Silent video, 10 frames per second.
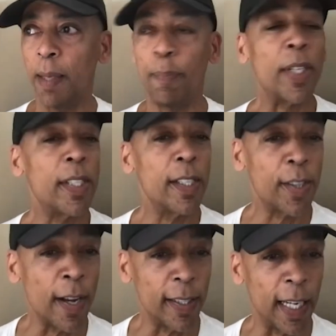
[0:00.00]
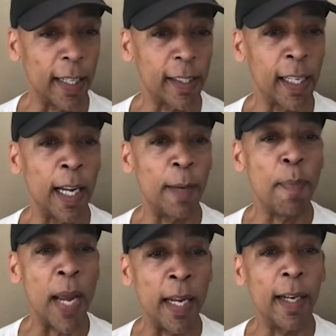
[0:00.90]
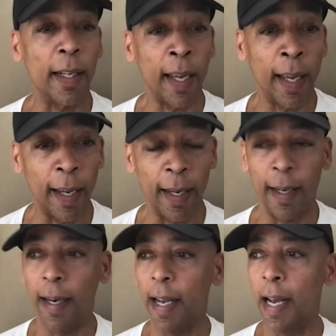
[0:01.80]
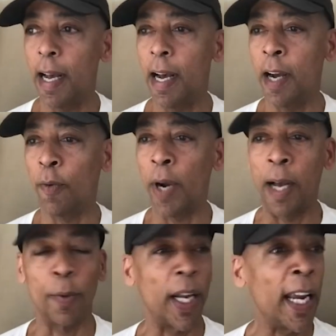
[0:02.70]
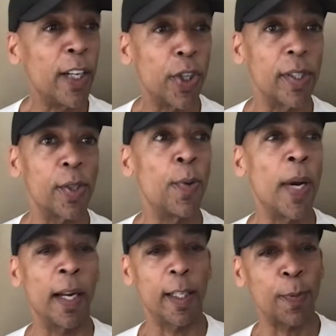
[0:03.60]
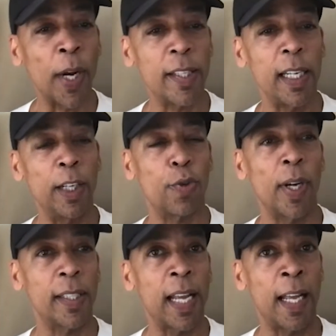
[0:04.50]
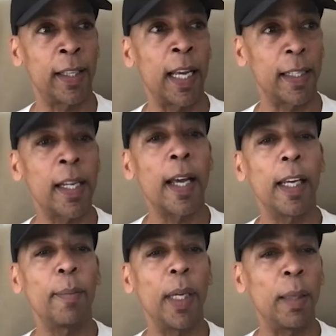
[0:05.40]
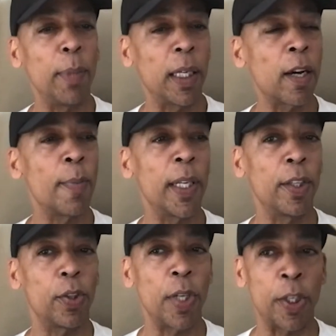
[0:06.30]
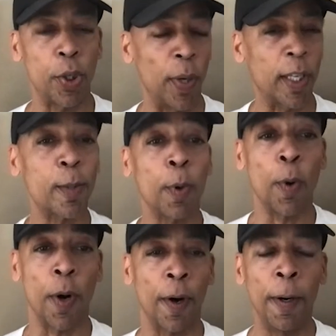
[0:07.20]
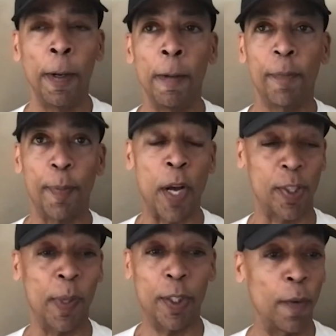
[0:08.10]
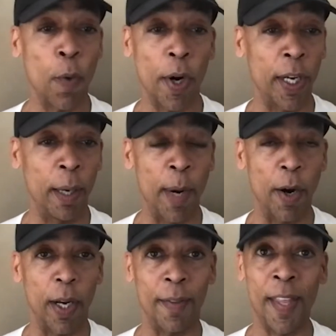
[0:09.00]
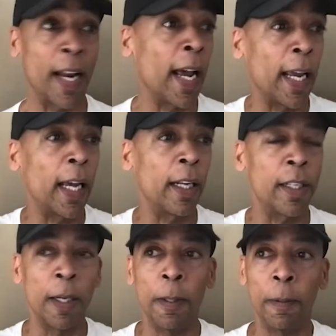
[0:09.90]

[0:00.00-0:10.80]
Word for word: business contacts that I'd made in Cannes around agents who had expressed interest at that time in me coming to explore the possibility of working in America that I had